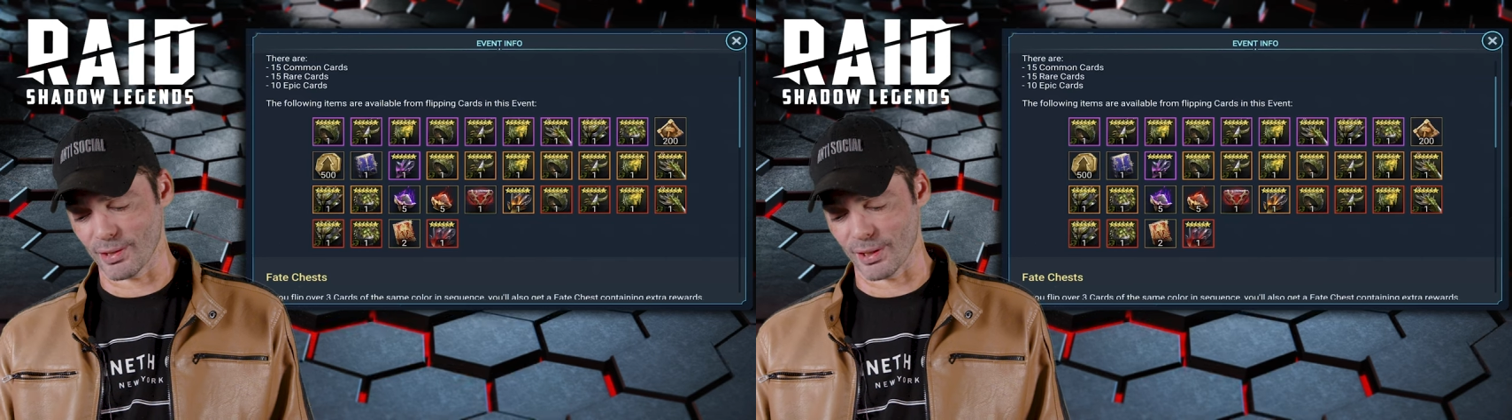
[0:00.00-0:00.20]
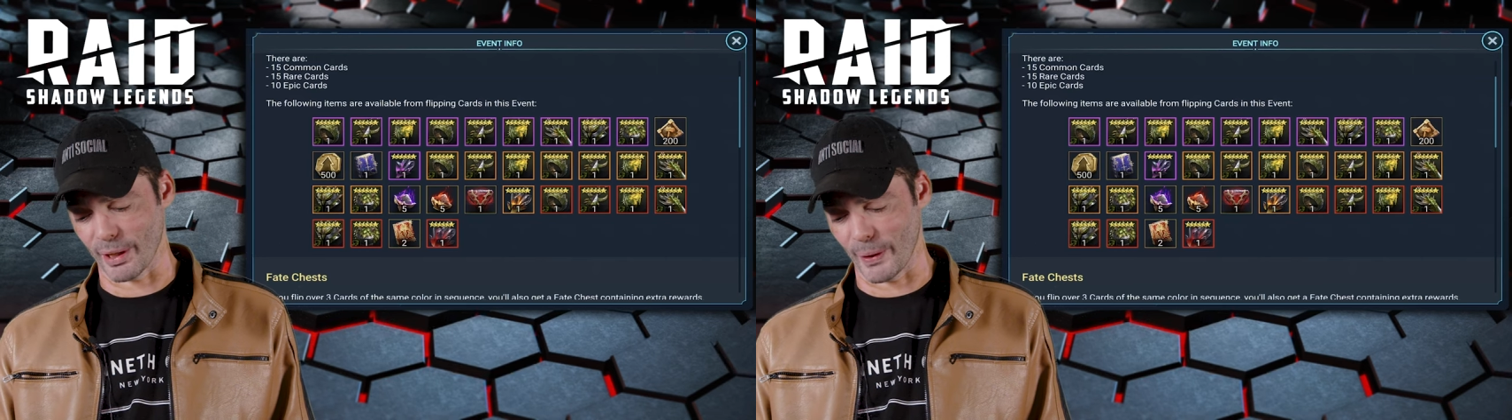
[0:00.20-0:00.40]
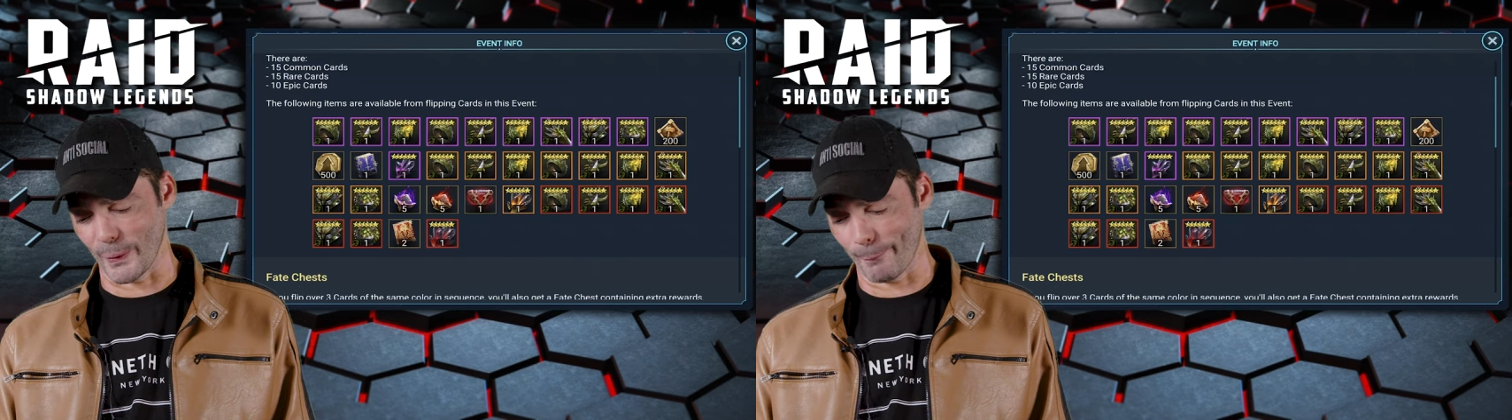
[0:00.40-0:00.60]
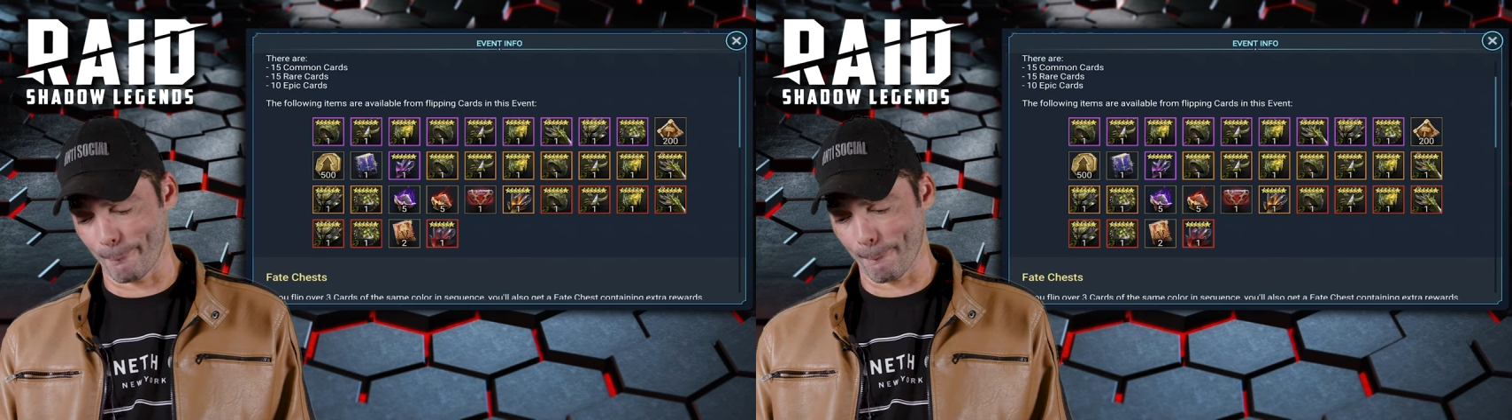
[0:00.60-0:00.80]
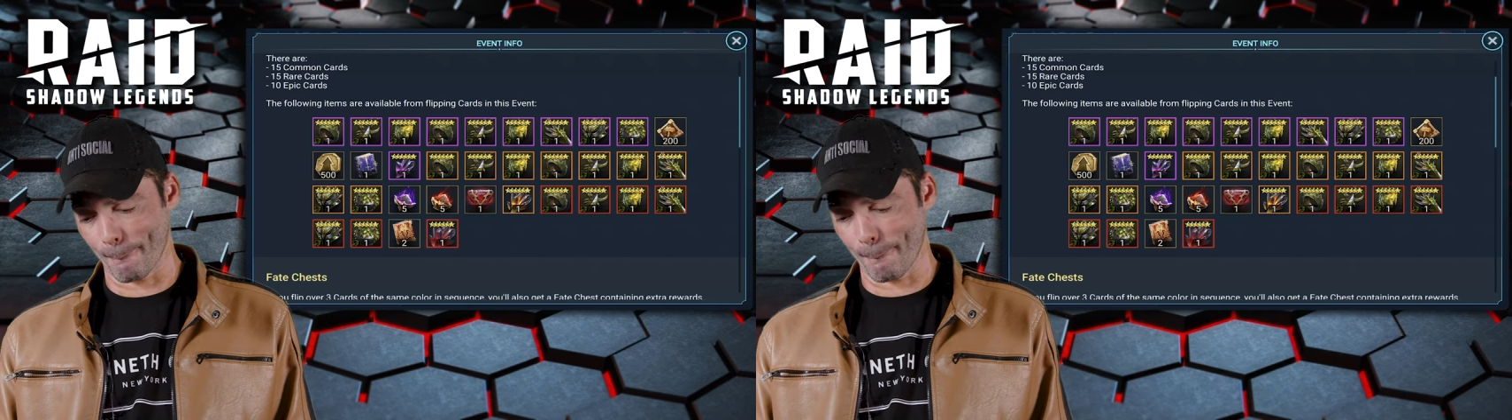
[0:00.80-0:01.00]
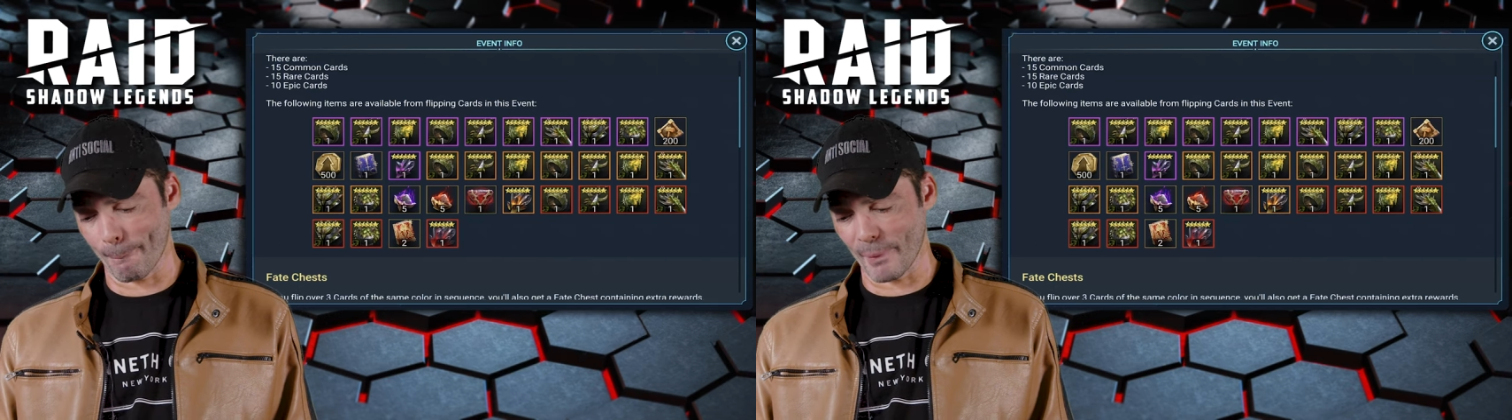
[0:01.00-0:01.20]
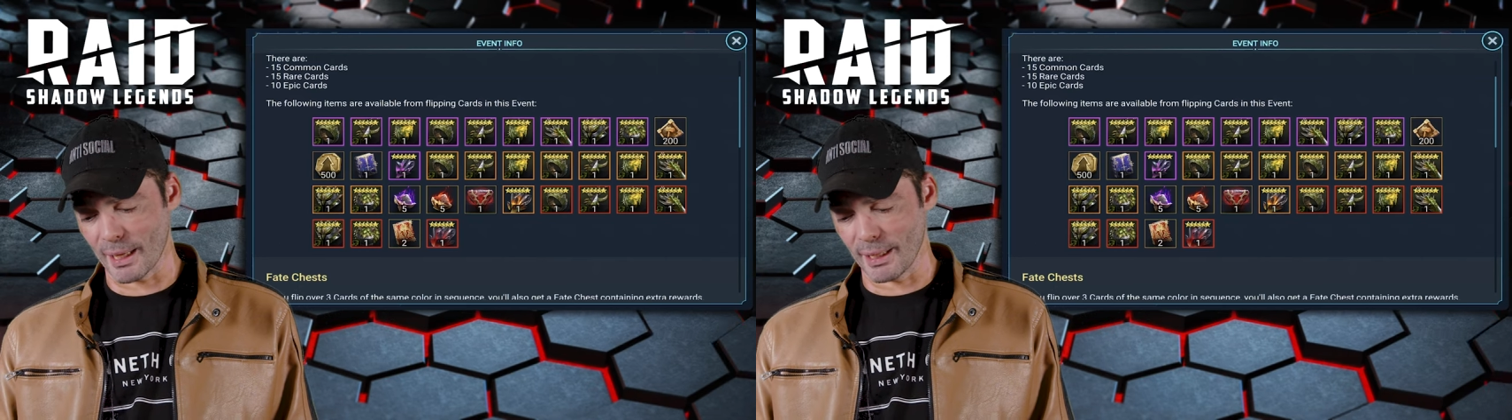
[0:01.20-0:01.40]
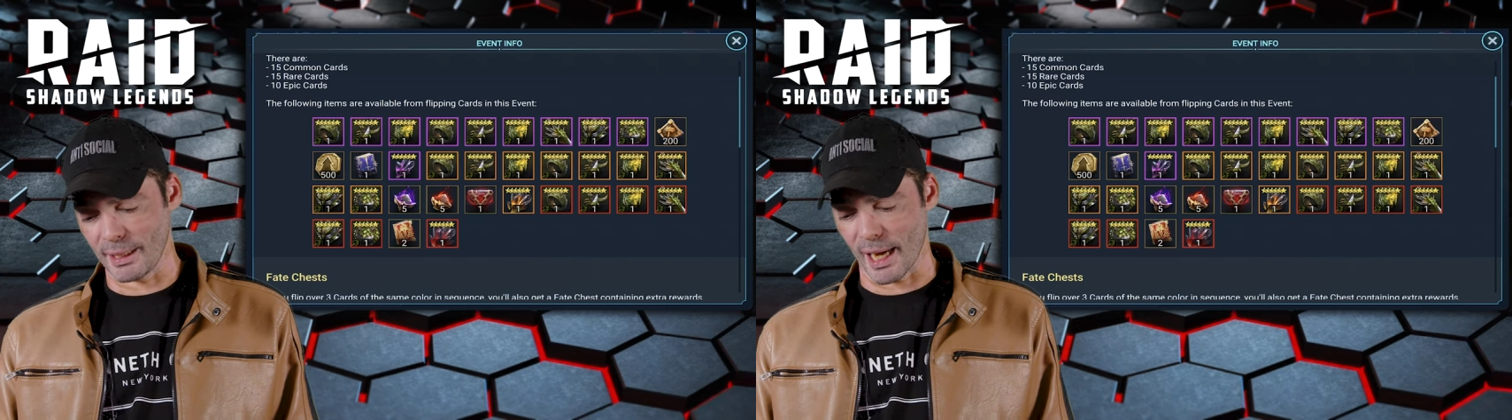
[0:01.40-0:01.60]
So
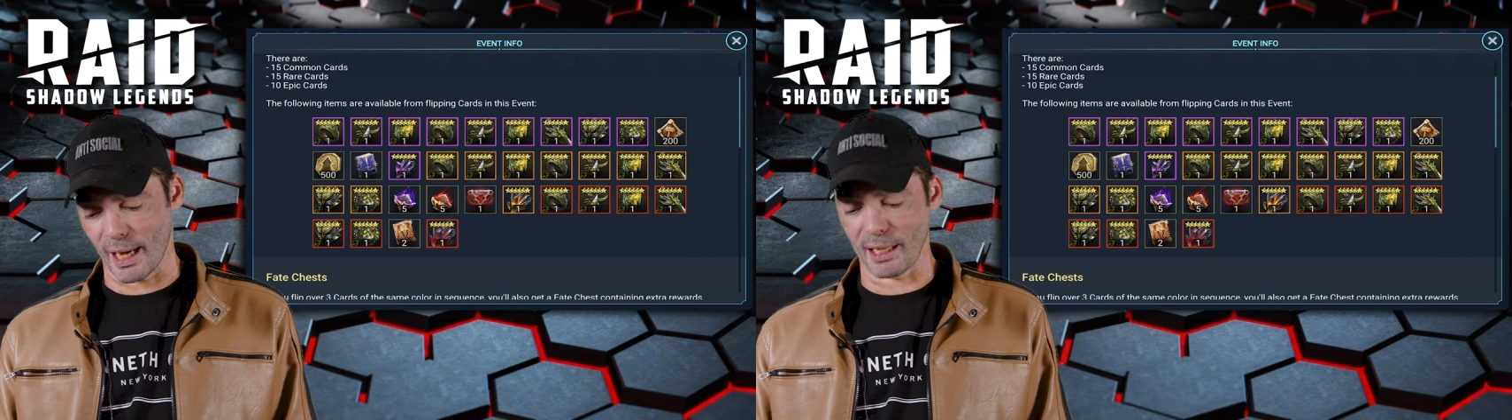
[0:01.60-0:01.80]
yeah,